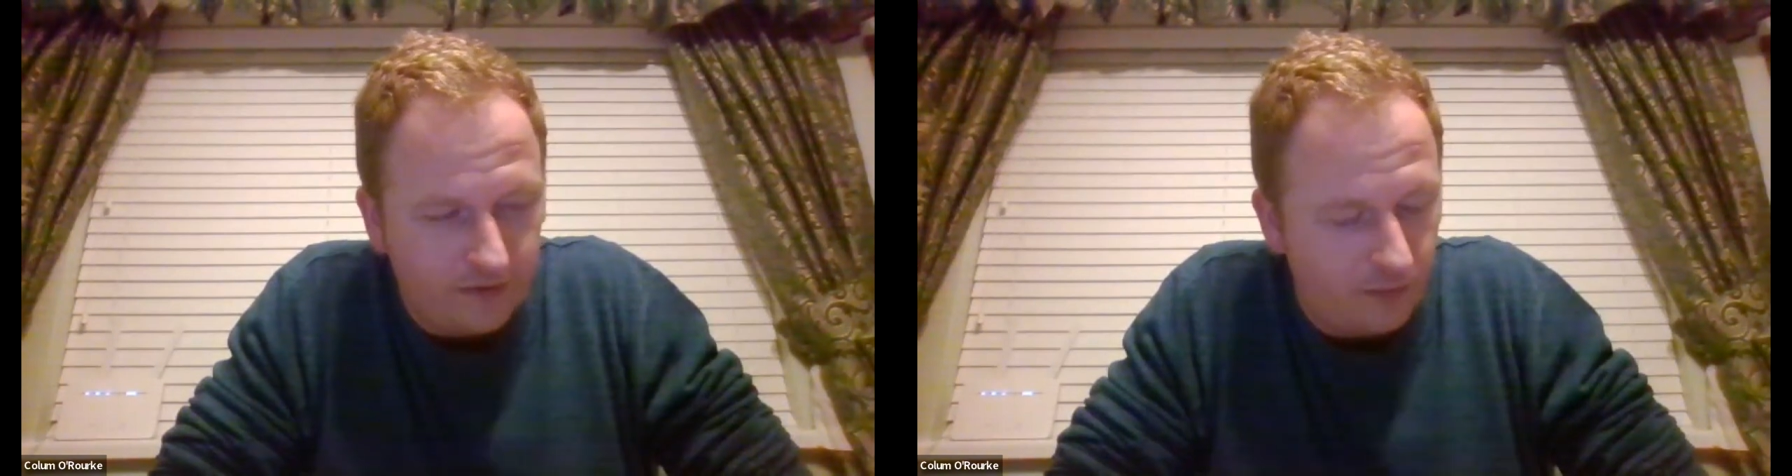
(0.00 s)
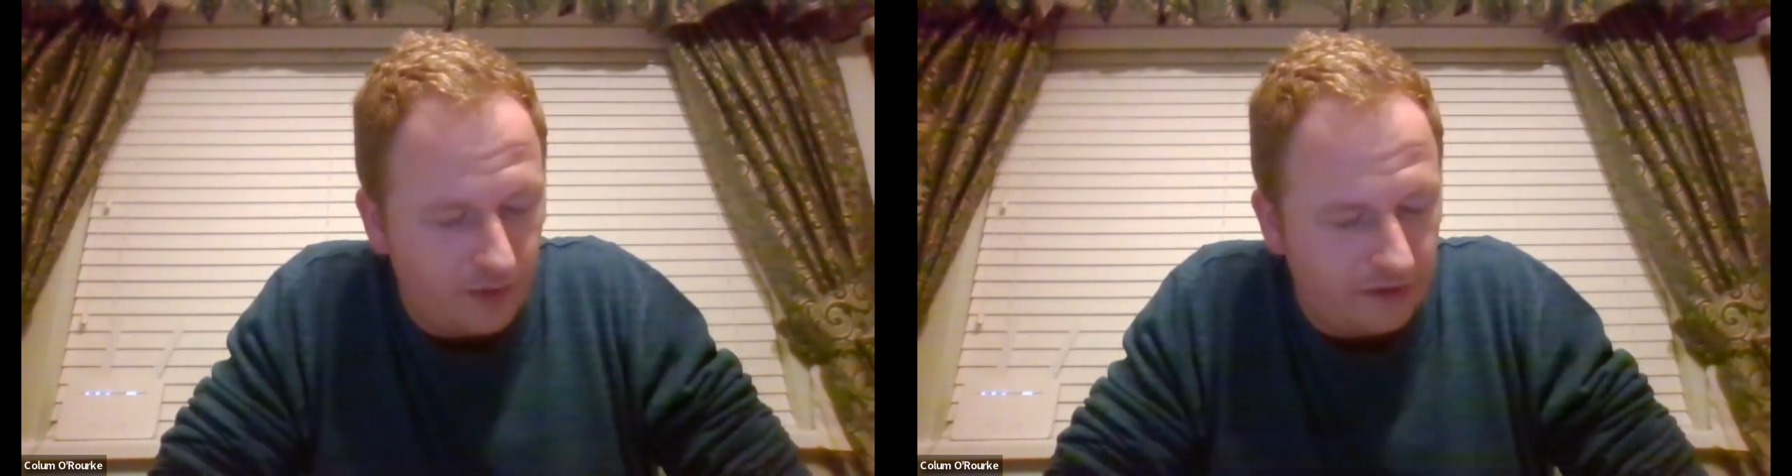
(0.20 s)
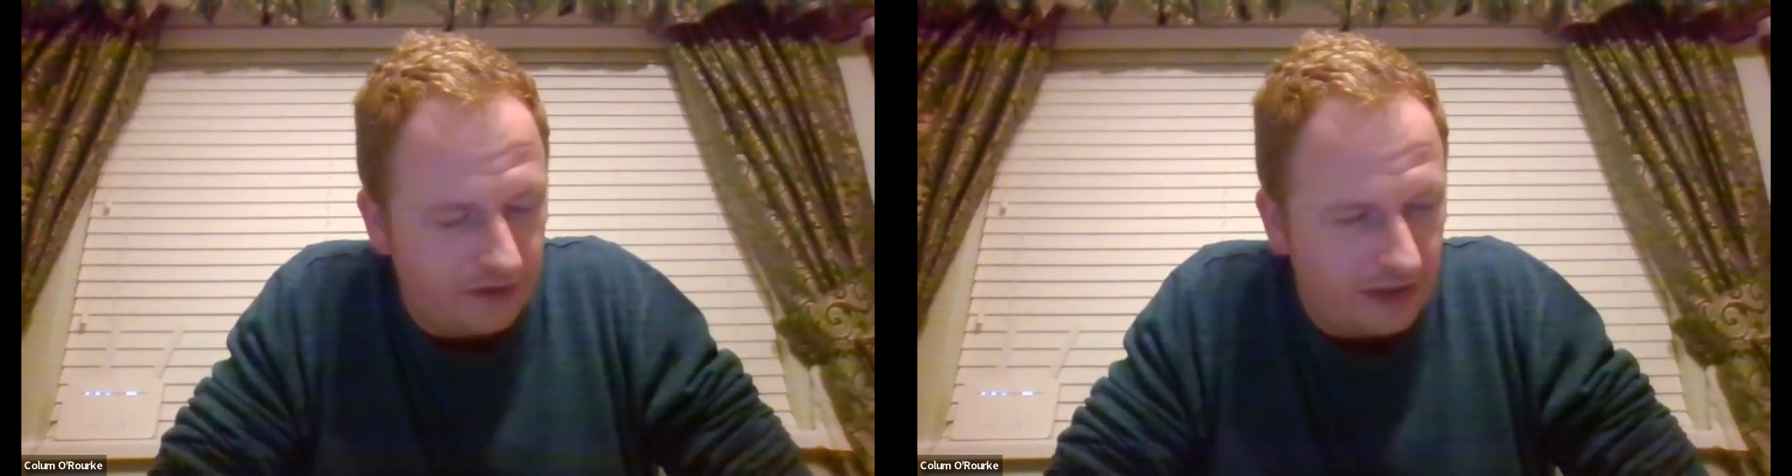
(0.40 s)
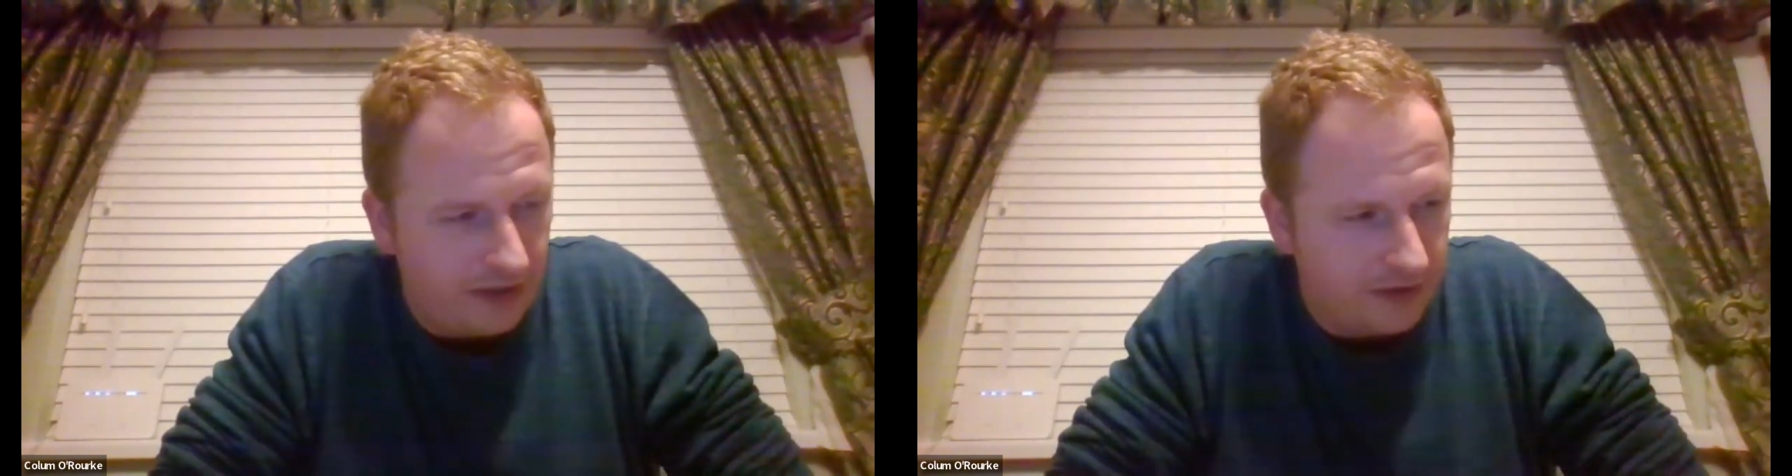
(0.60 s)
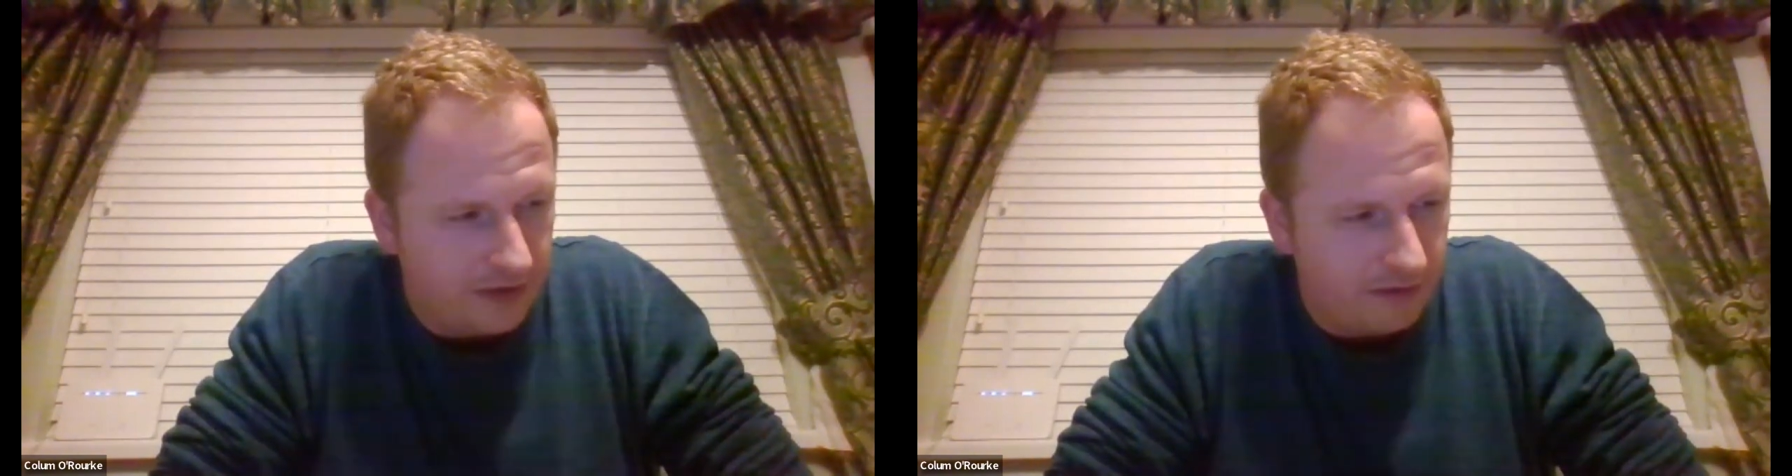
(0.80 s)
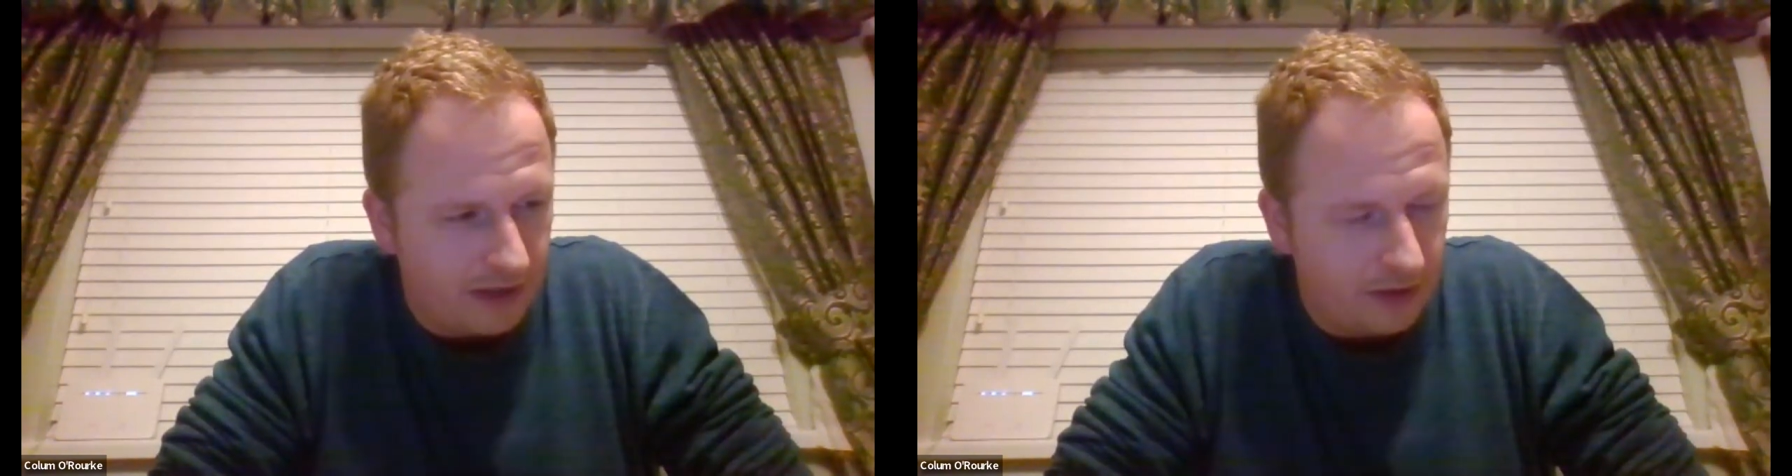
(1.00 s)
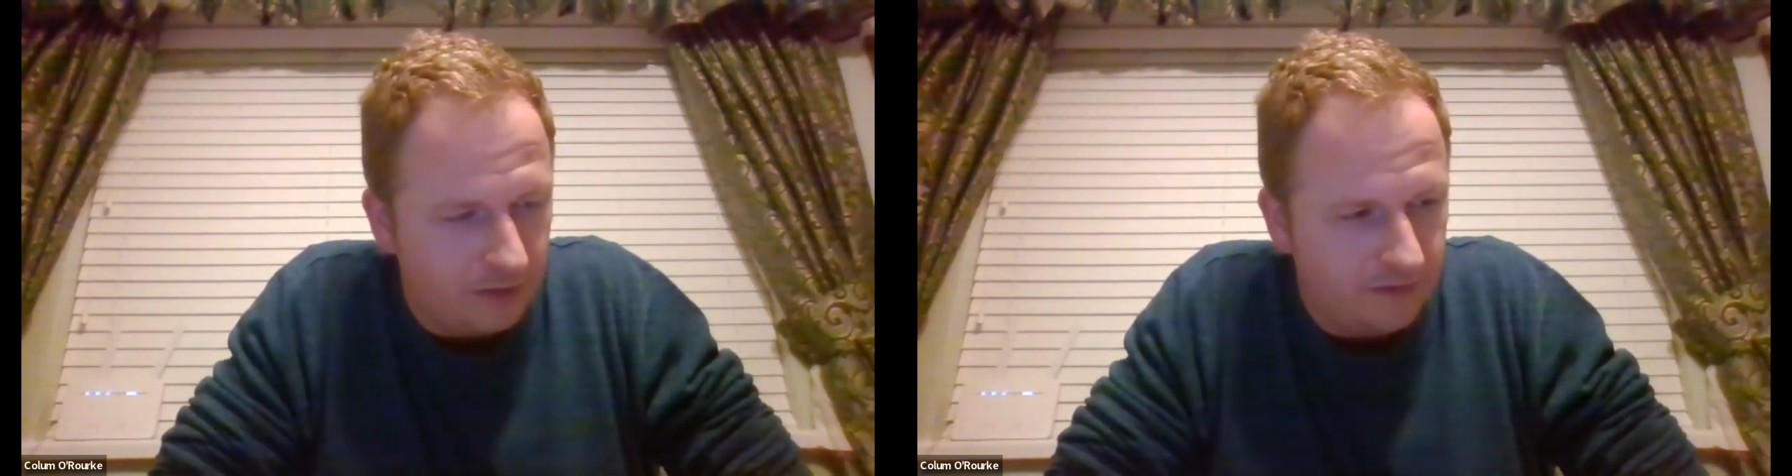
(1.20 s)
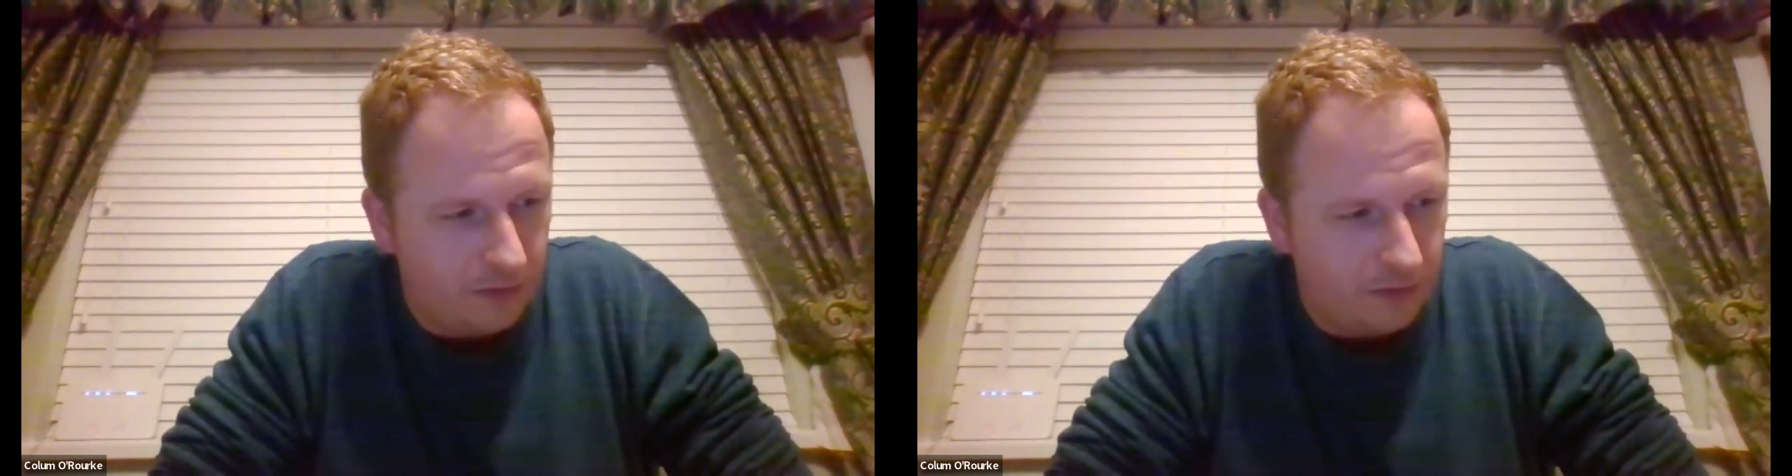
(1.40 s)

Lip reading: from one of the areas around